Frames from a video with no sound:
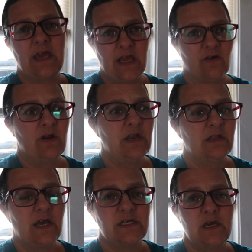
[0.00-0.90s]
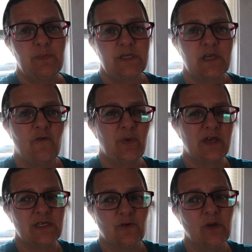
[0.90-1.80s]
Gatorade and that type of stuff
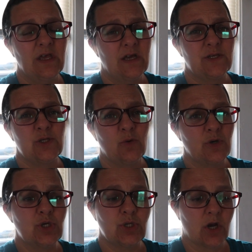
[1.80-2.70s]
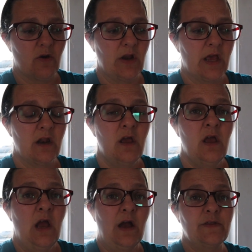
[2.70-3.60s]
because it really has so much sugar in it.
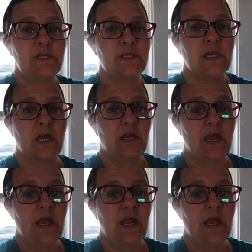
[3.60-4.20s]
And this is like a